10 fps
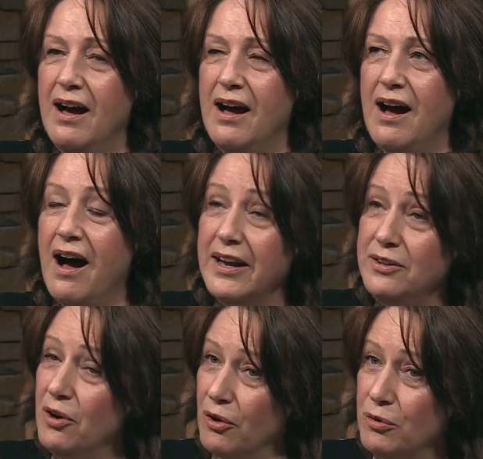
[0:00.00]

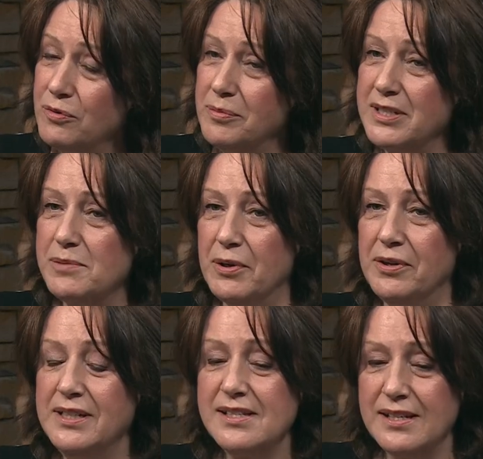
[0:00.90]
know from
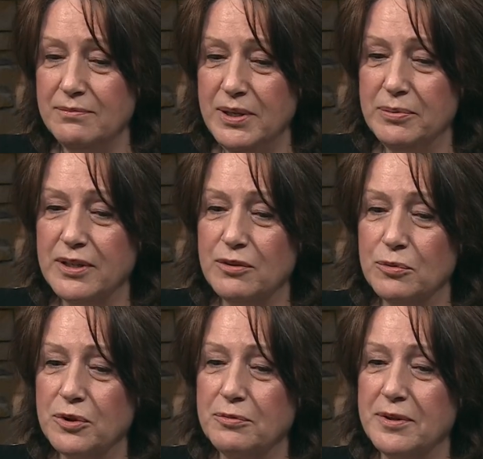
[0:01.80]
experience and people that have
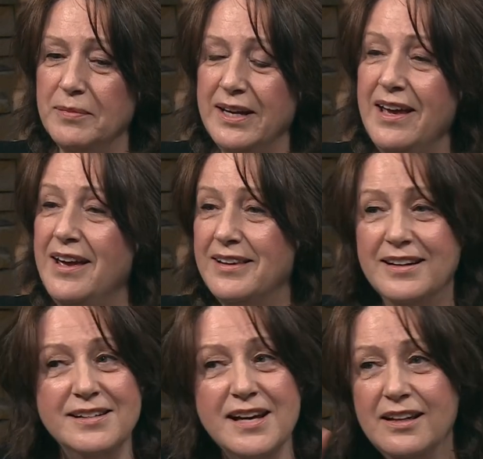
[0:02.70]
worked with me that
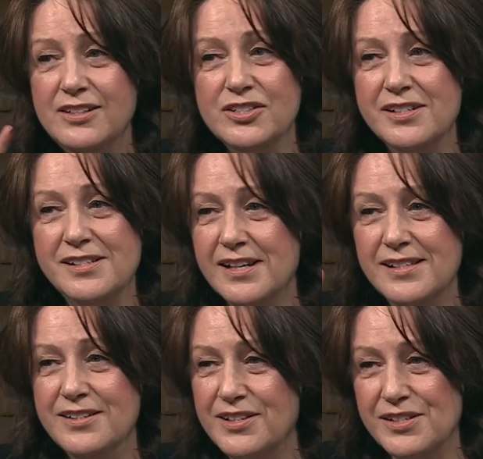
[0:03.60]
intelligence
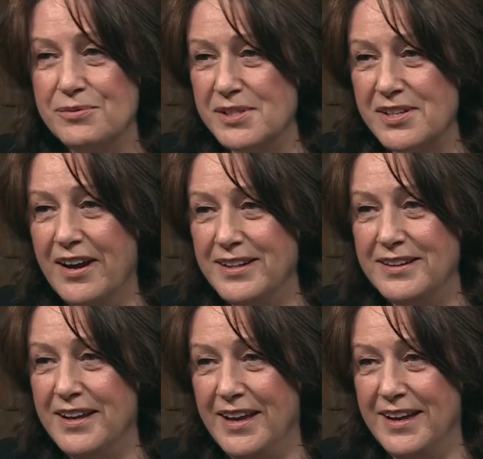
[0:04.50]
doesn't just reside in
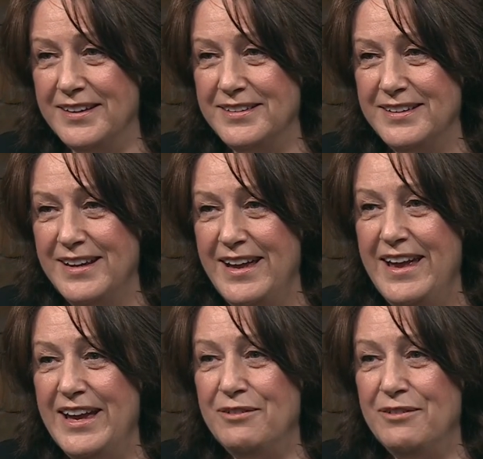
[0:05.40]
the head. In